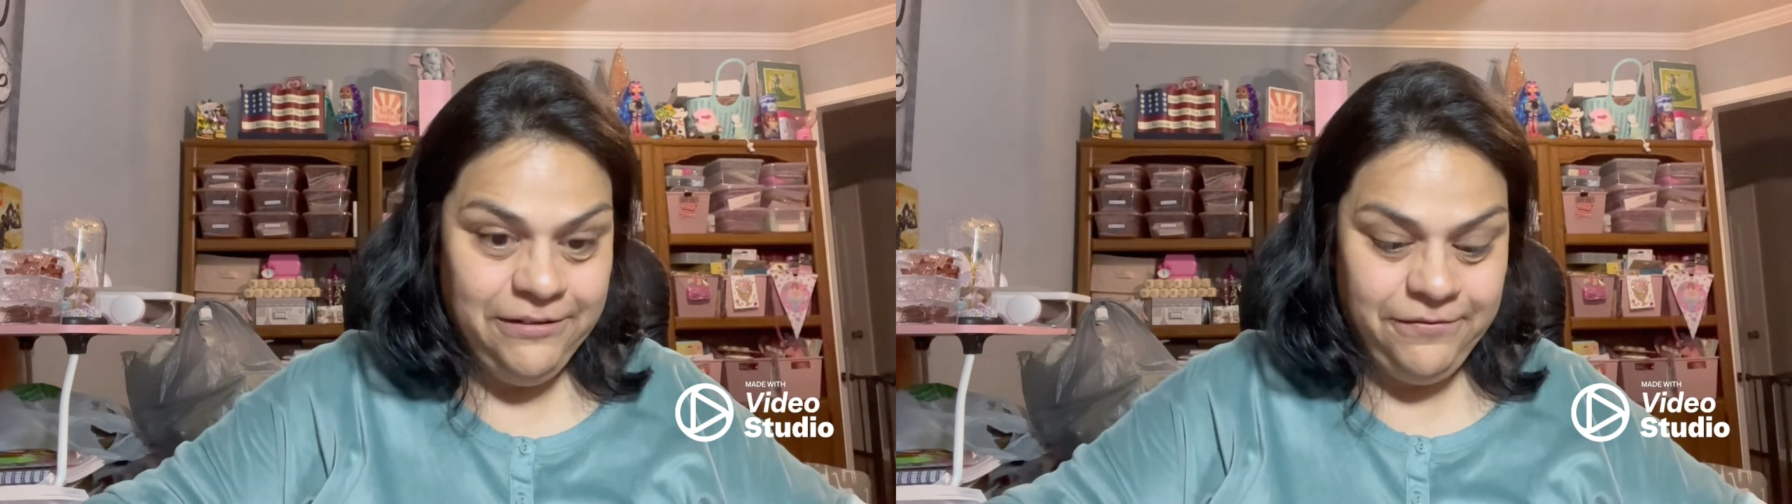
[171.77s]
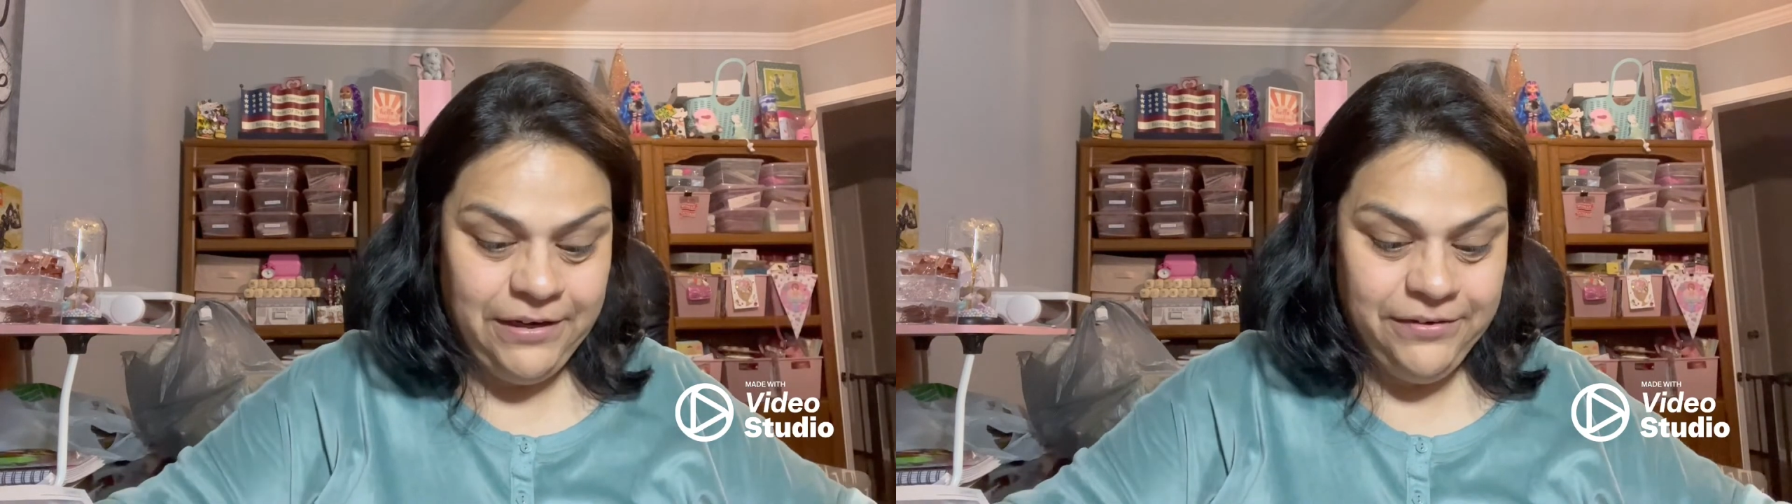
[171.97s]

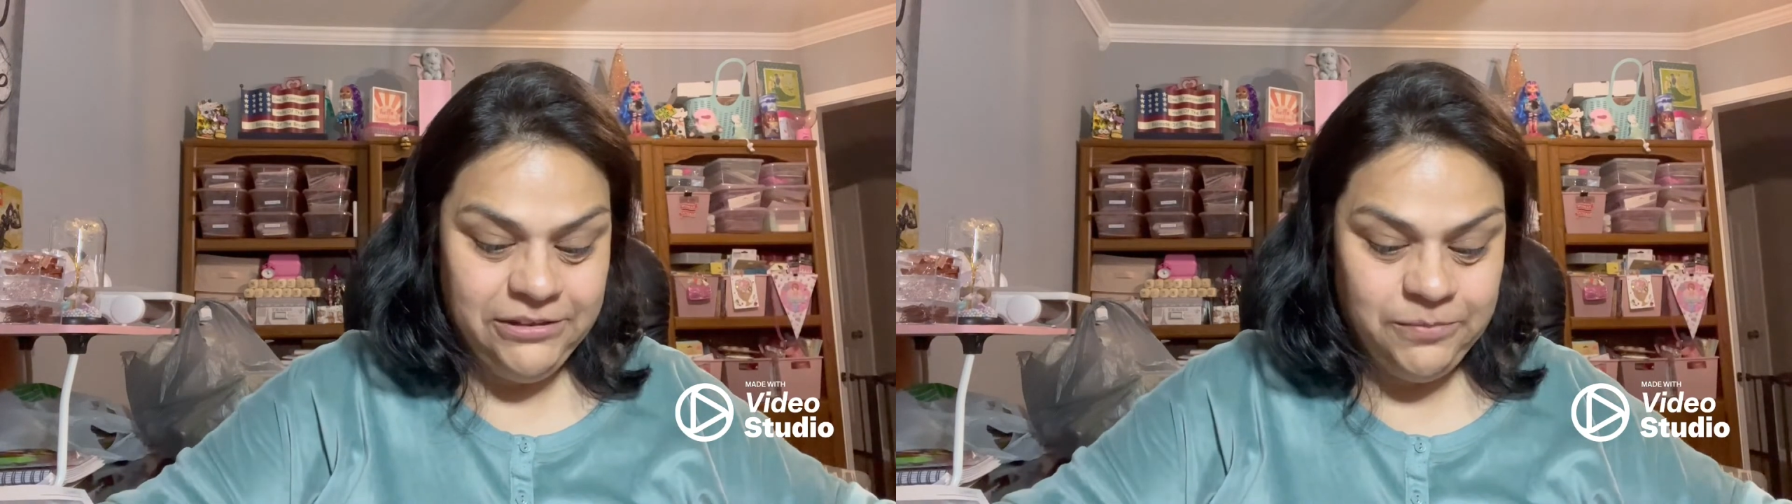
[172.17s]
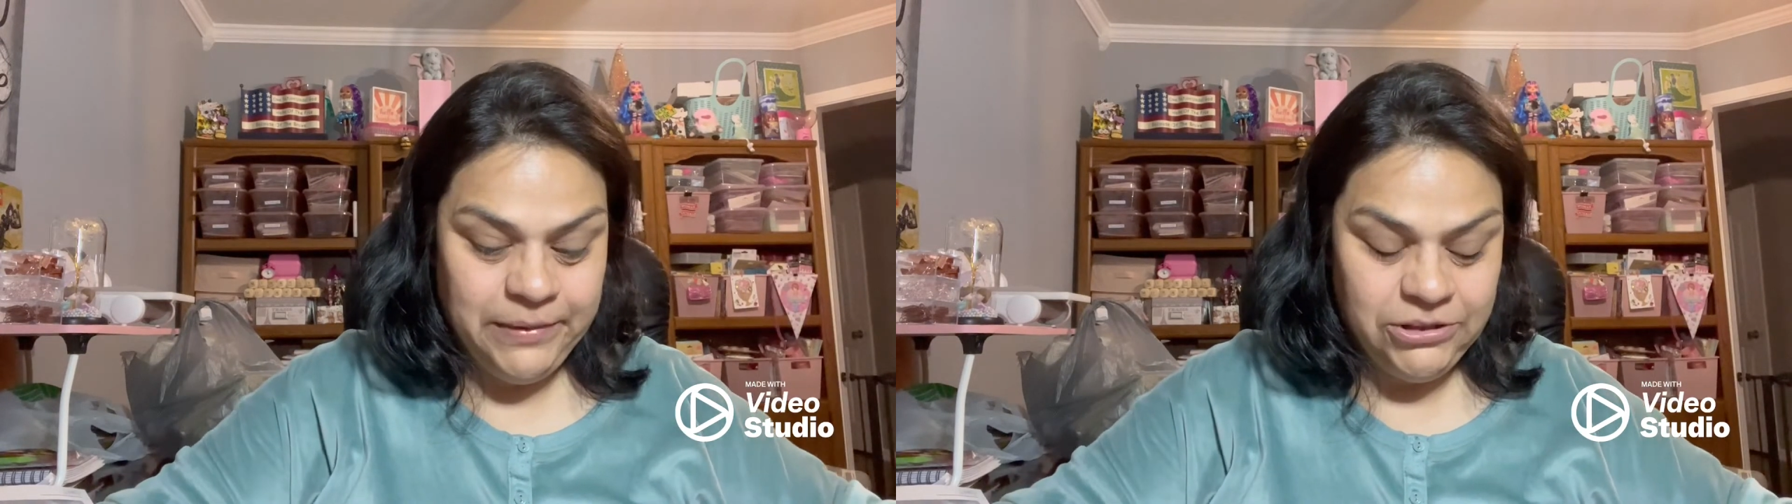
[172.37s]
very
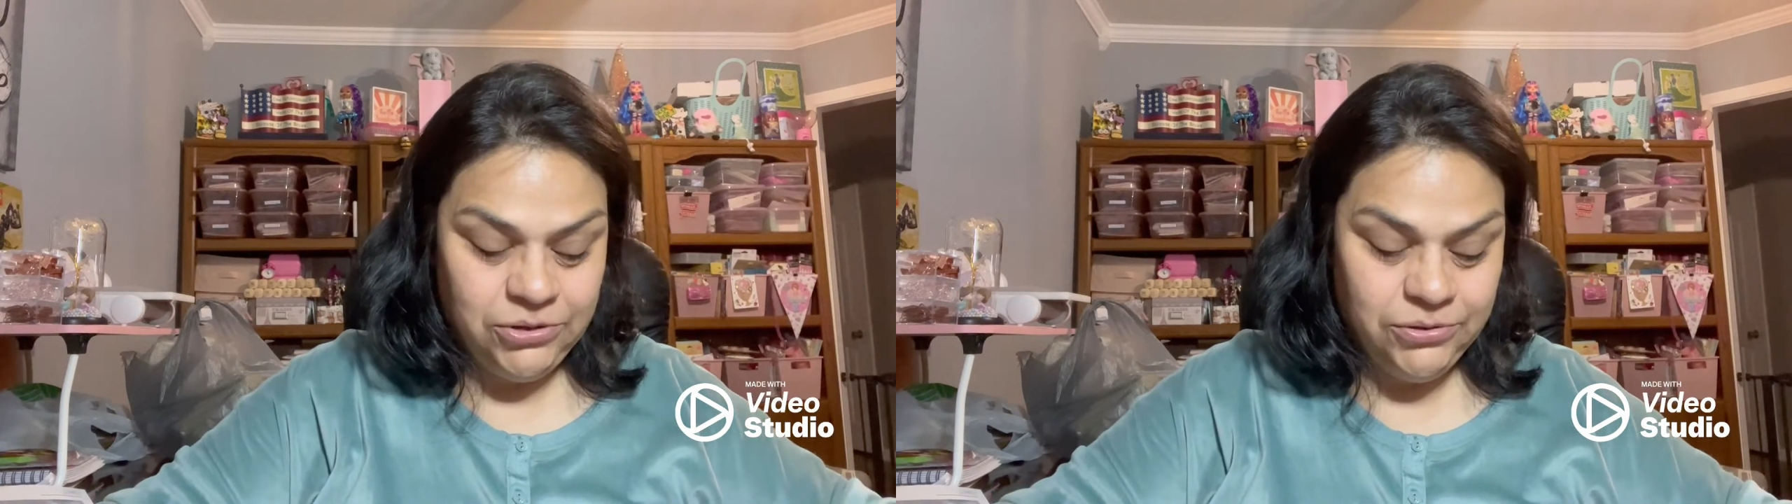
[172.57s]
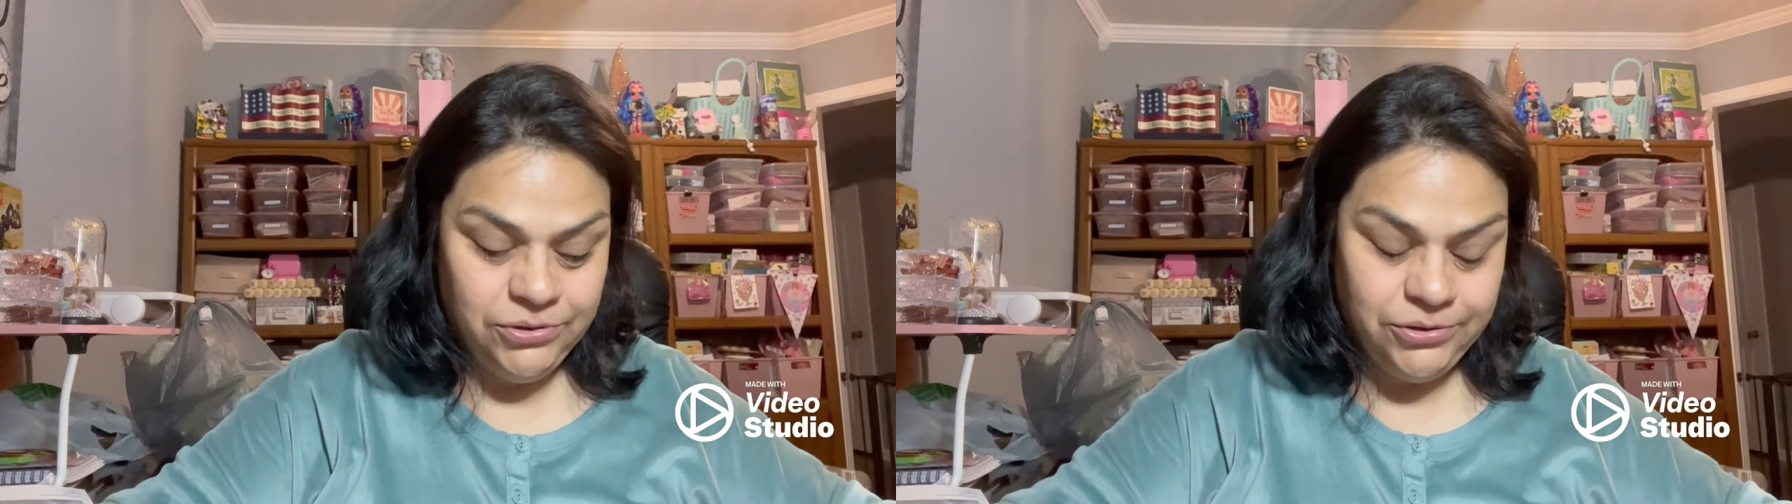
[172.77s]

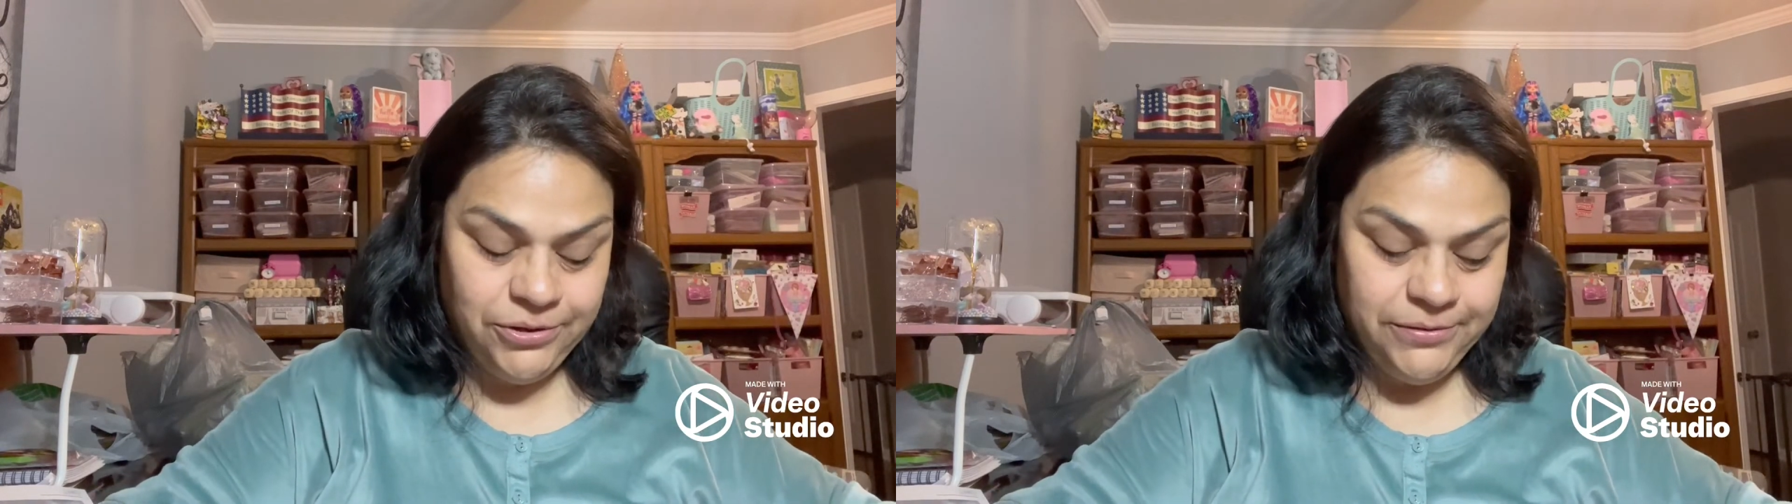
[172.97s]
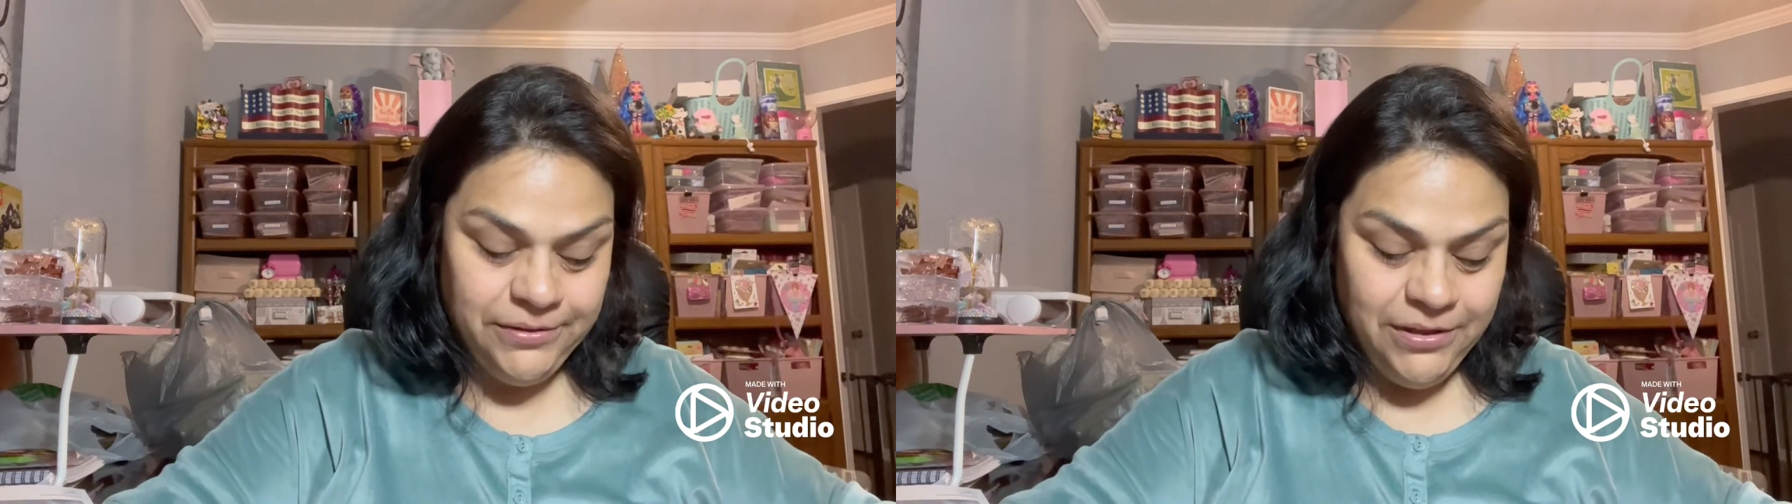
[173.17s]
special, so.